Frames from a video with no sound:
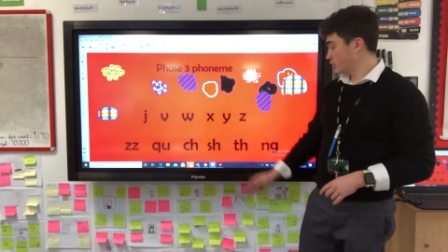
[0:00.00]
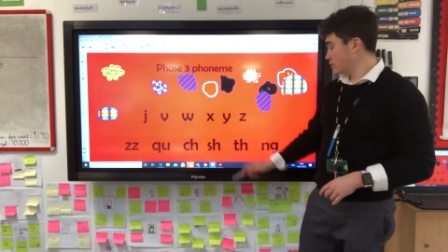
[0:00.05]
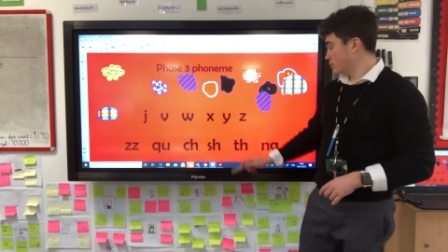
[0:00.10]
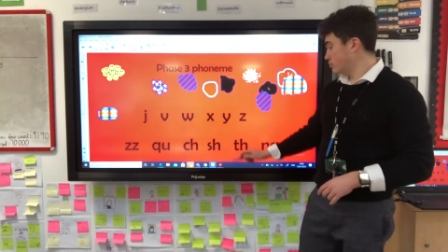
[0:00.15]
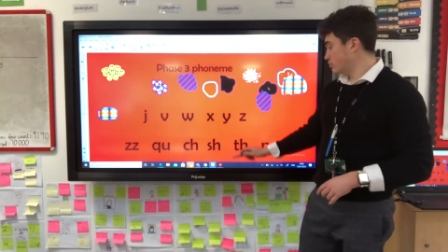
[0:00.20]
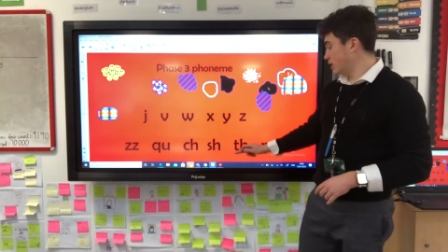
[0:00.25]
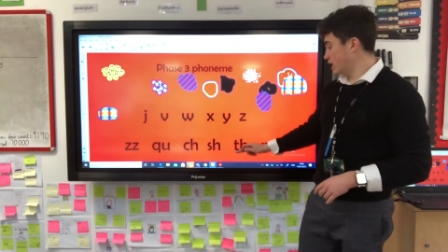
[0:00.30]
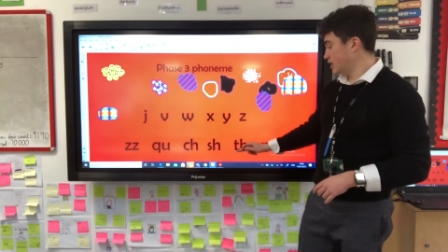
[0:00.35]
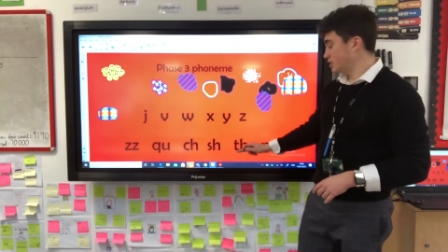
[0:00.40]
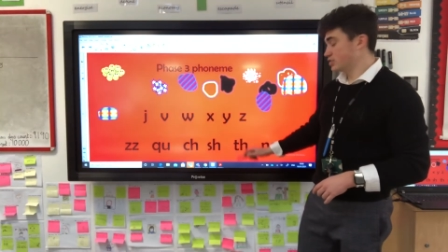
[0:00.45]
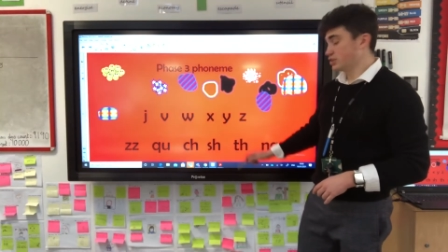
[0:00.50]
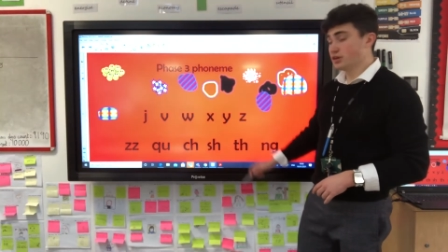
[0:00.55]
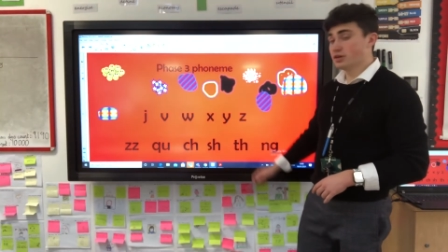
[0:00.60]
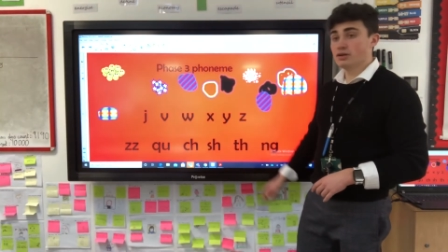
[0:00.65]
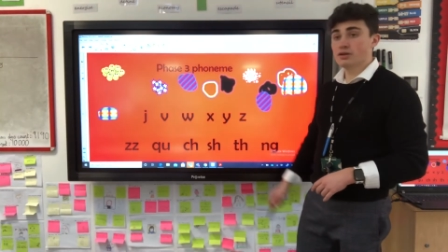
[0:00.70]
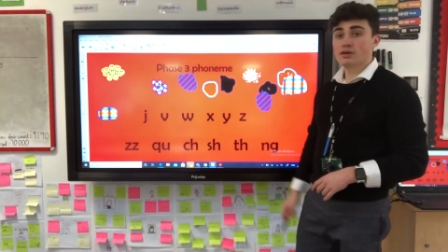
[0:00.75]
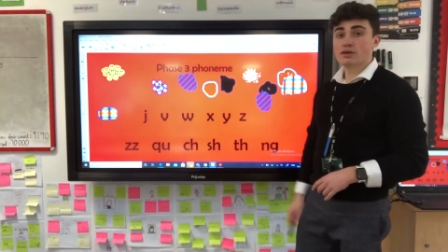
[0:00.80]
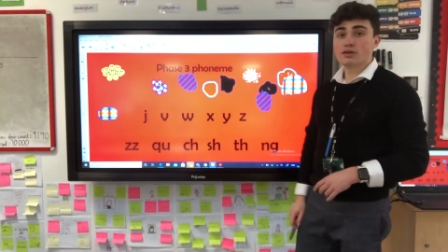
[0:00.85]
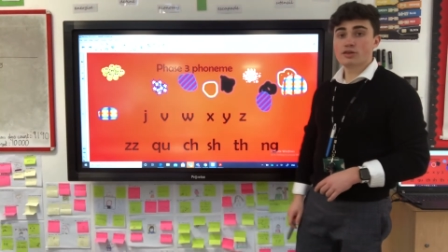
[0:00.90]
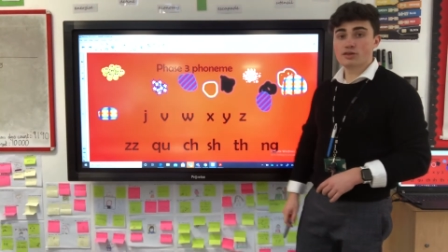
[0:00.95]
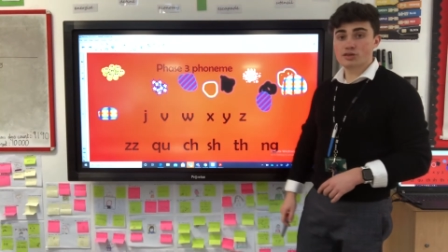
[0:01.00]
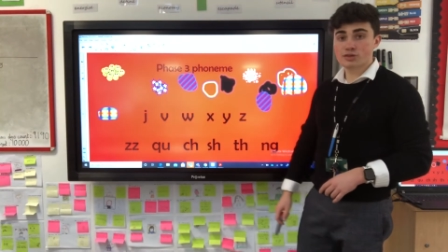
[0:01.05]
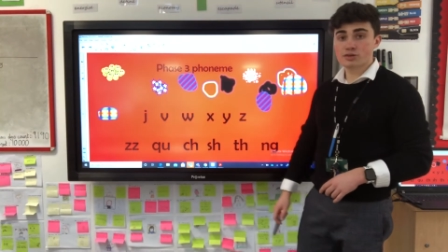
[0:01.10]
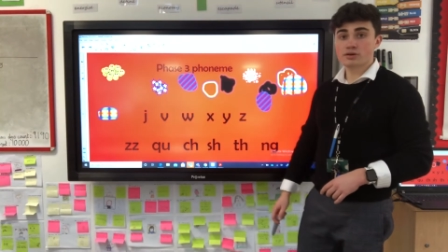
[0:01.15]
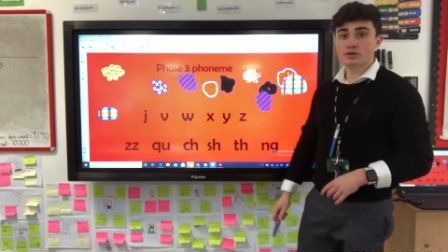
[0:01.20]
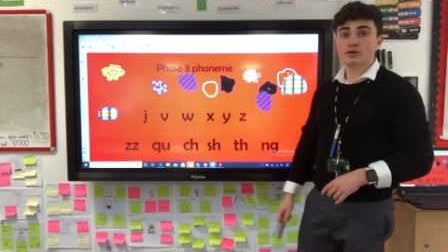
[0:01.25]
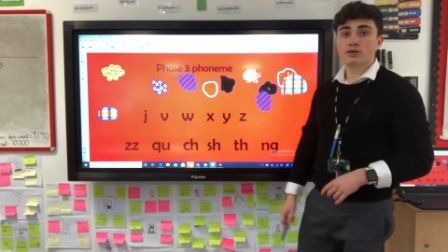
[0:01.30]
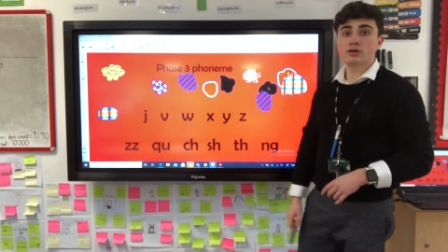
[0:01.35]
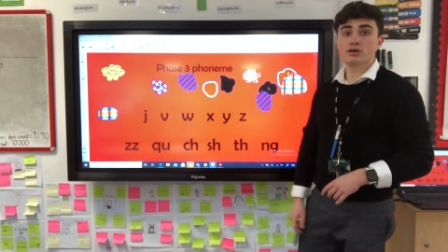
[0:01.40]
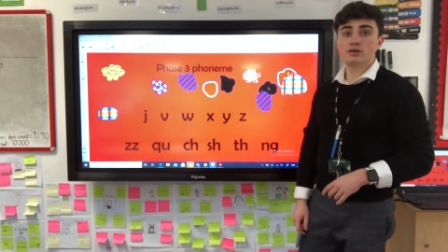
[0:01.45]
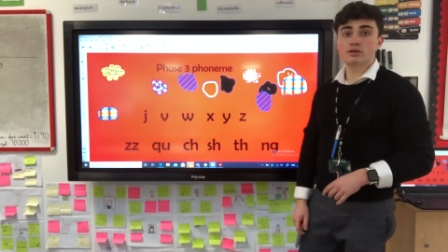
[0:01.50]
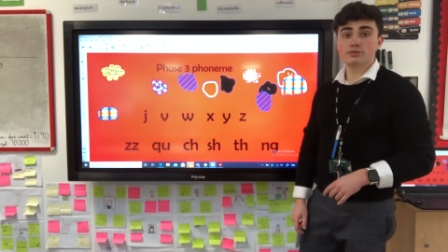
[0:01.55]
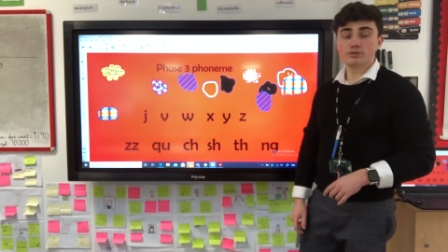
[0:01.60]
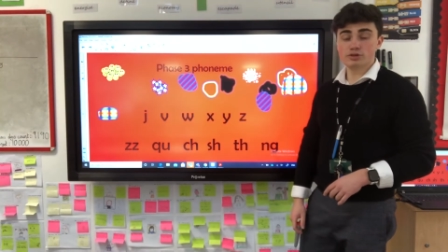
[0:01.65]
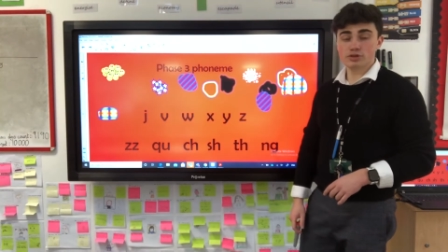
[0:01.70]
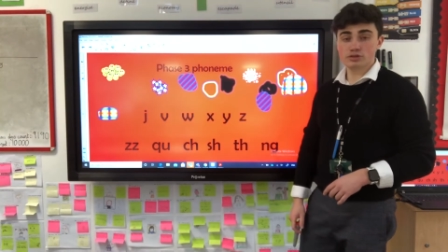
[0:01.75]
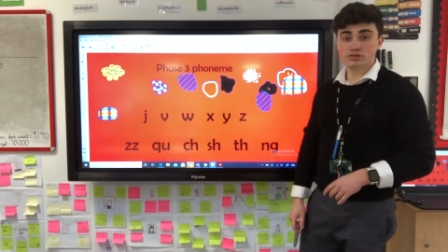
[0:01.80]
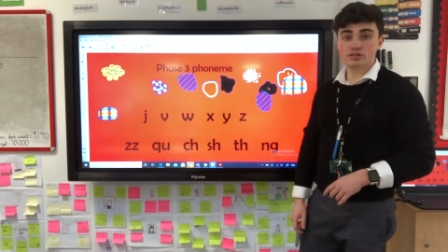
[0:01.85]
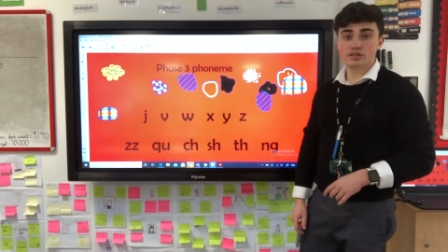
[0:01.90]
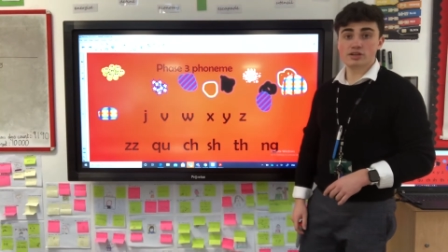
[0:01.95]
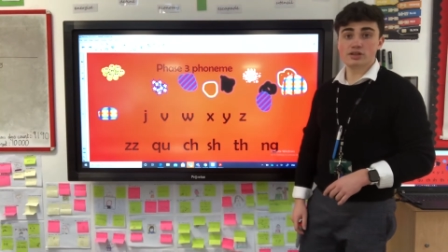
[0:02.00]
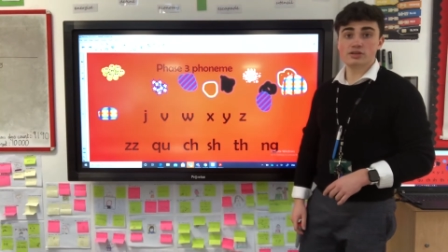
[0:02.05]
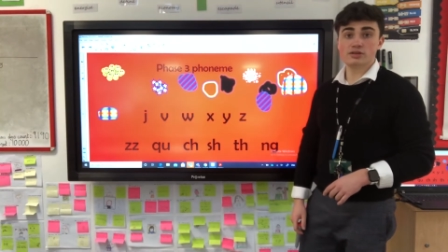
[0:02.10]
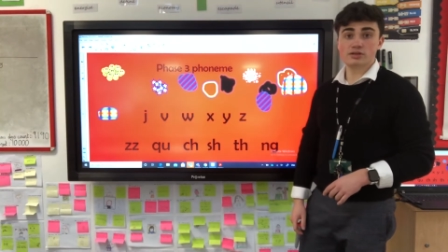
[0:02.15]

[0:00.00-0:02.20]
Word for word: My turn, th your turn,